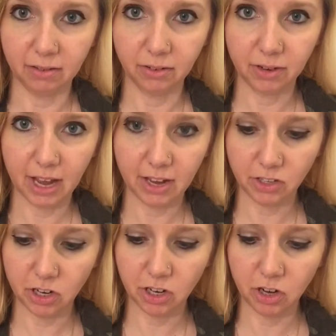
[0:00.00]
Okay,
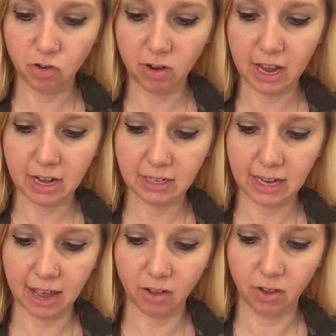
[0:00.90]
so you're going to create a
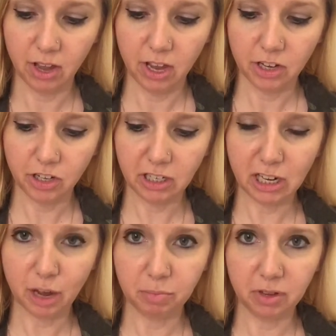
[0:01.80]
tail just a
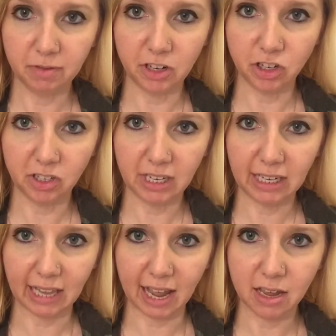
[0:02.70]
couple of inches in
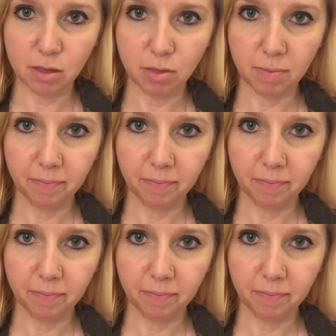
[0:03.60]
length.